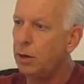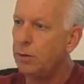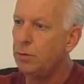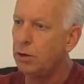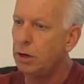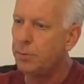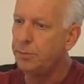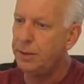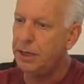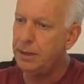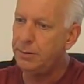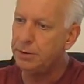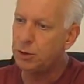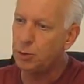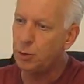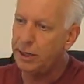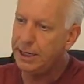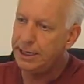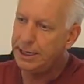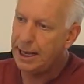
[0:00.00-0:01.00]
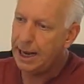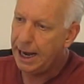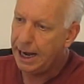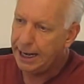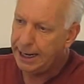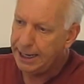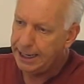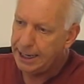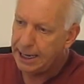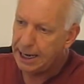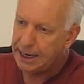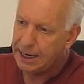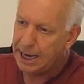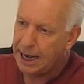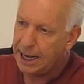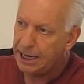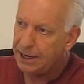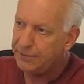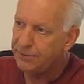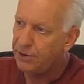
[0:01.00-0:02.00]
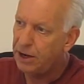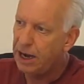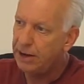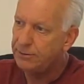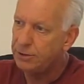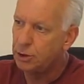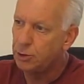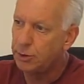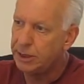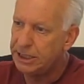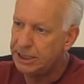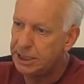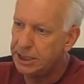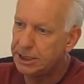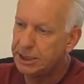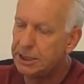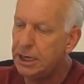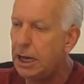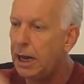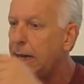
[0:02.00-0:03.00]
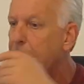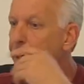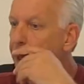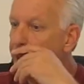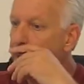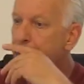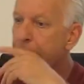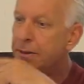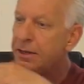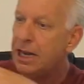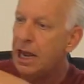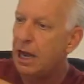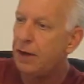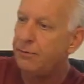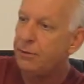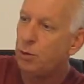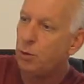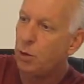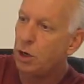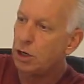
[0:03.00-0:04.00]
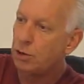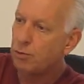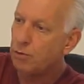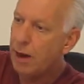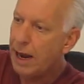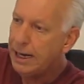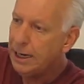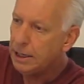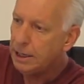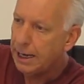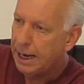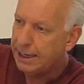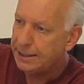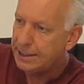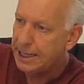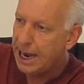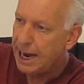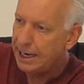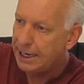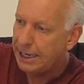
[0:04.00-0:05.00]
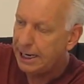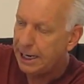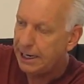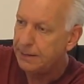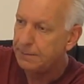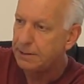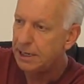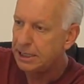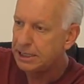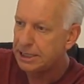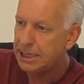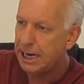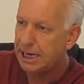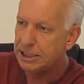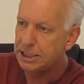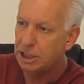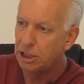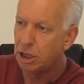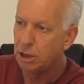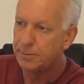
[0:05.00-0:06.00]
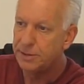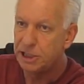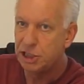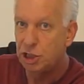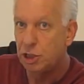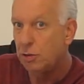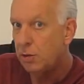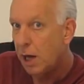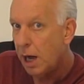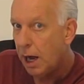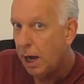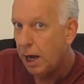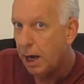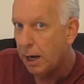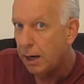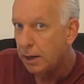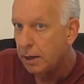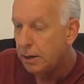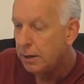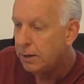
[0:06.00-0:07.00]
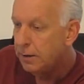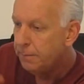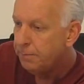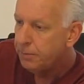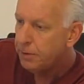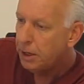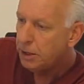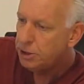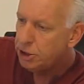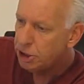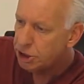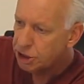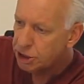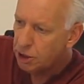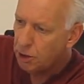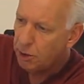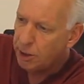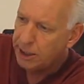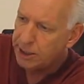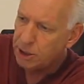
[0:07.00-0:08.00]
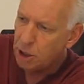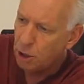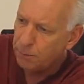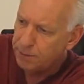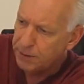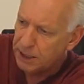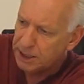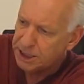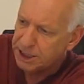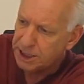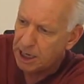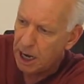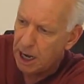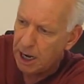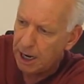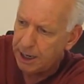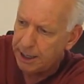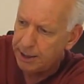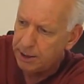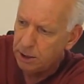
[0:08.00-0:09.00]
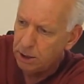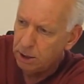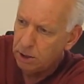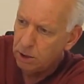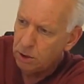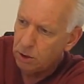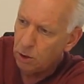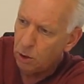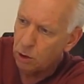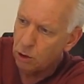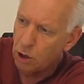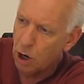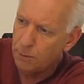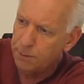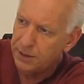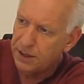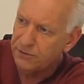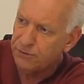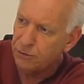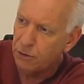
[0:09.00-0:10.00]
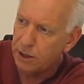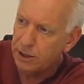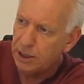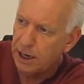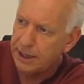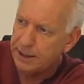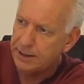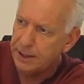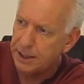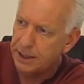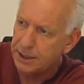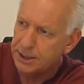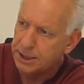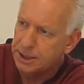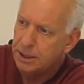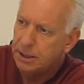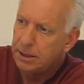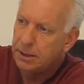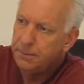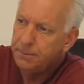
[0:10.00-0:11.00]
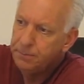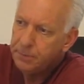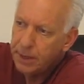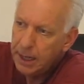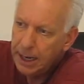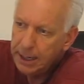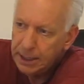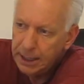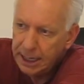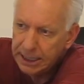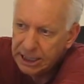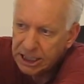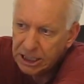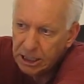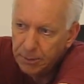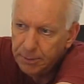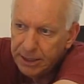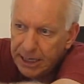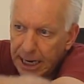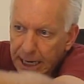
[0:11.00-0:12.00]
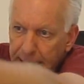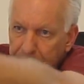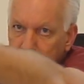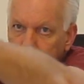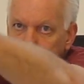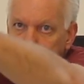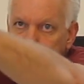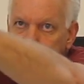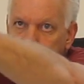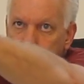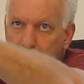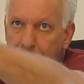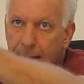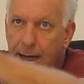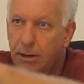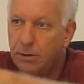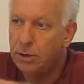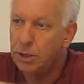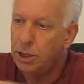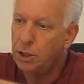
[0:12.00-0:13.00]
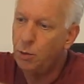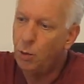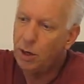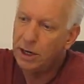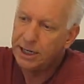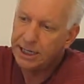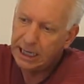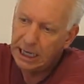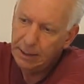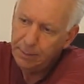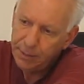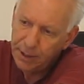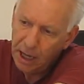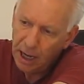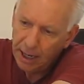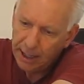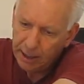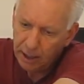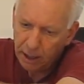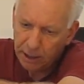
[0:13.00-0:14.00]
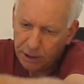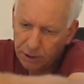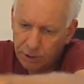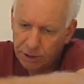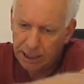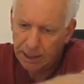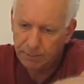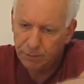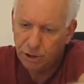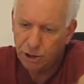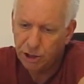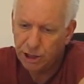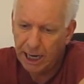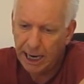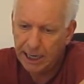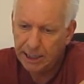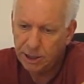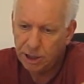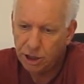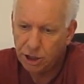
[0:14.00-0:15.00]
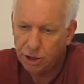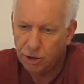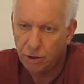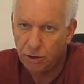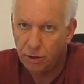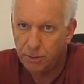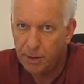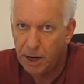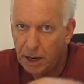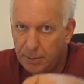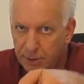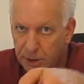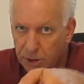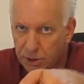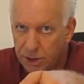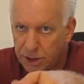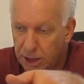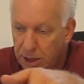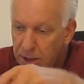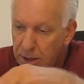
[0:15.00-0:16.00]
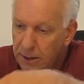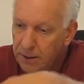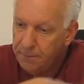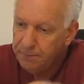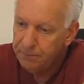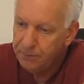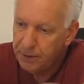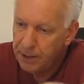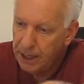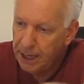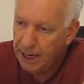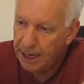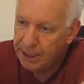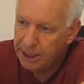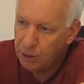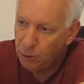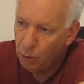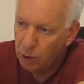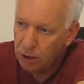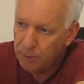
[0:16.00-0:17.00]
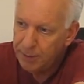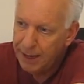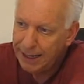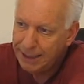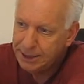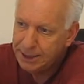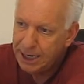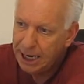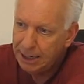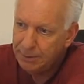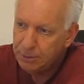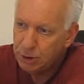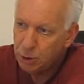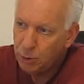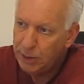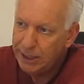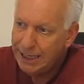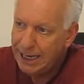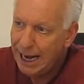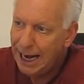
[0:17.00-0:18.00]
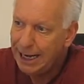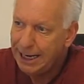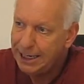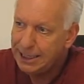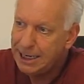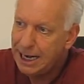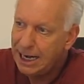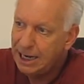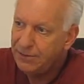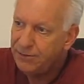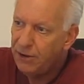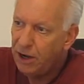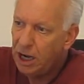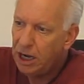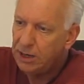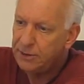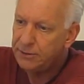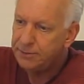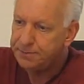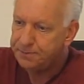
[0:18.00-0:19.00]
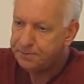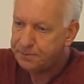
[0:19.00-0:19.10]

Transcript: We want to be between 80 and 85 degrees inside. Now, if you want to regulate that heat, let's say it's a little bit too high, just go ahead and open a side or open a front like this, and let some of that heat get out. You want to keep an eye on your temperature gauges, your thermometers, and you want to maintain between 80 and 85.